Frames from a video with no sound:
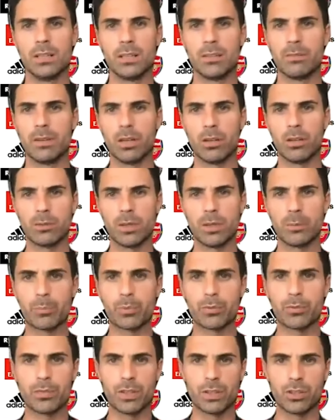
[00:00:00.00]
develop their
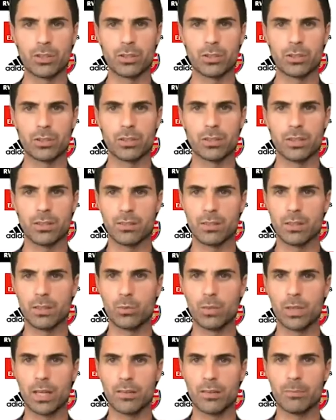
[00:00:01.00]
profession. I think
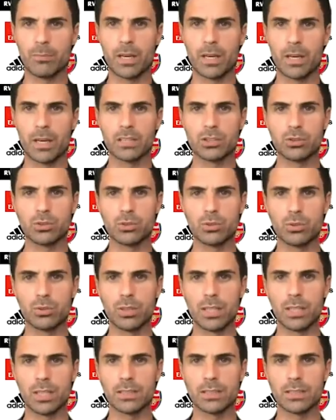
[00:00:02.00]
we have managed to do
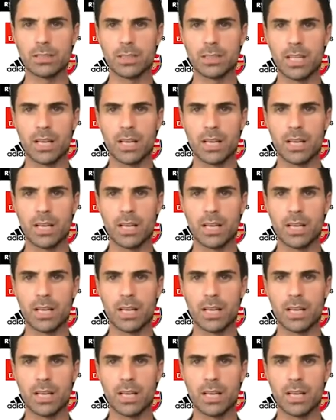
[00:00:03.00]
that.